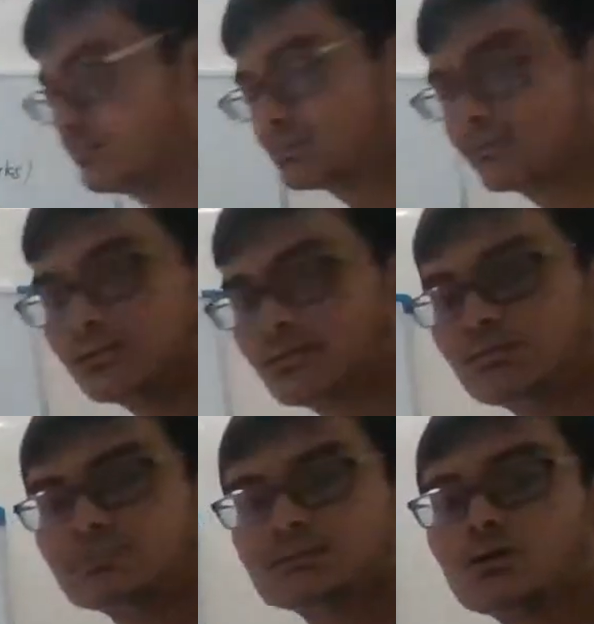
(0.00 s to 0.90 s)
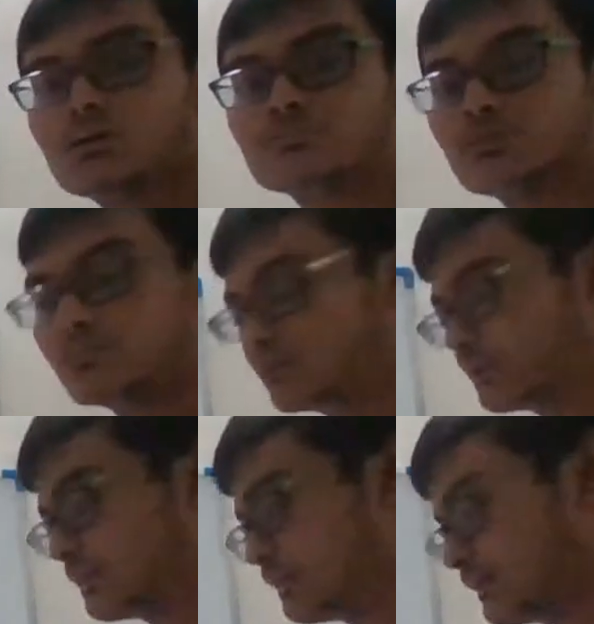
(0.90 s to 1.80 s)
So the one we solve
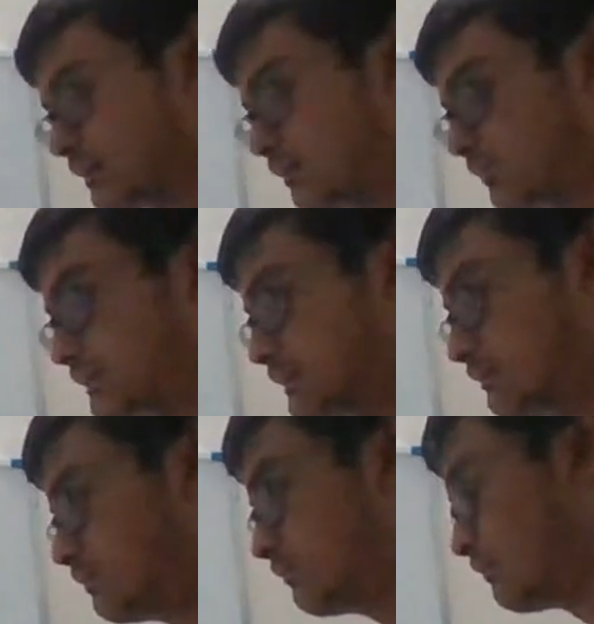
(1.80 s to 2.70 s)
normally in the question.